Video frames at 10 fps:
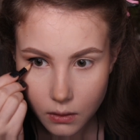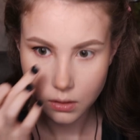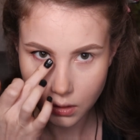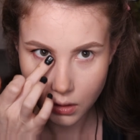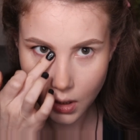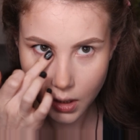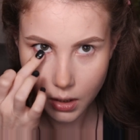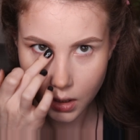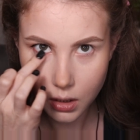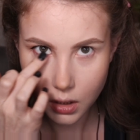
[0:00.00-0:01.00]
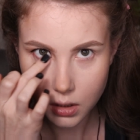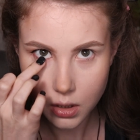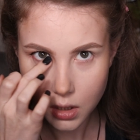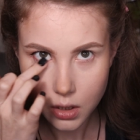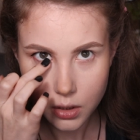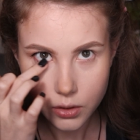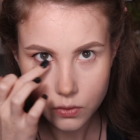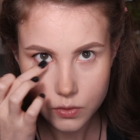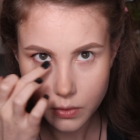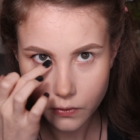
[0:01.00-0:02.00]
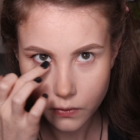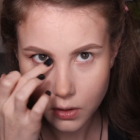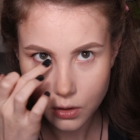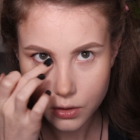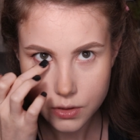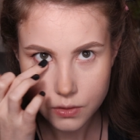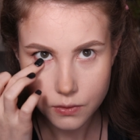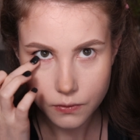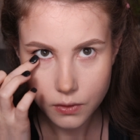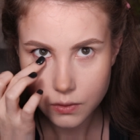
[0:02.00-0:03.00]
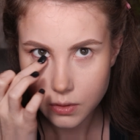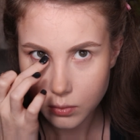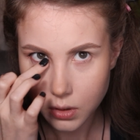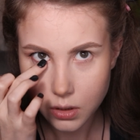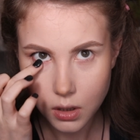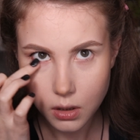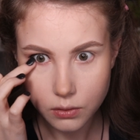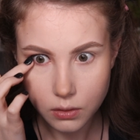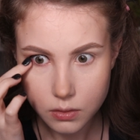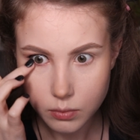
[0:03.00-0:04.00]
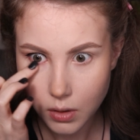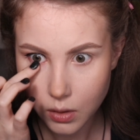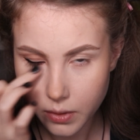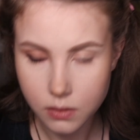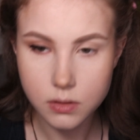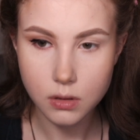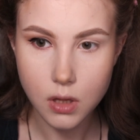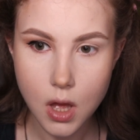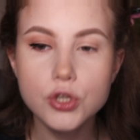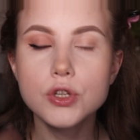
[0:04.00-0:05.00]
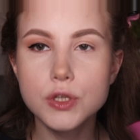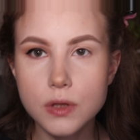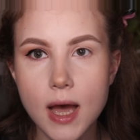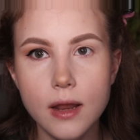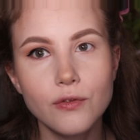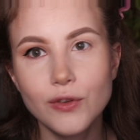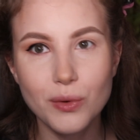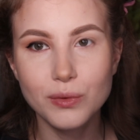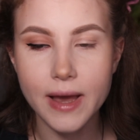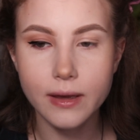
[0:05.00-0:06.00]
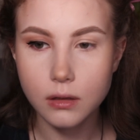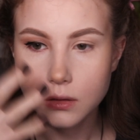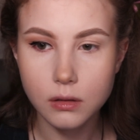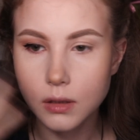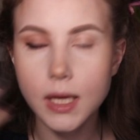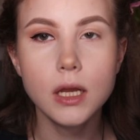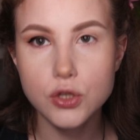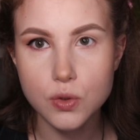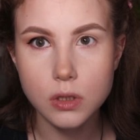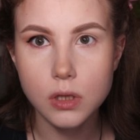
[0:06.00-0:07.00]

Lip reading: like that, and I'll use my finger to diffuse and blend out this brown pencil. You shouldn't do that if you don't like any sort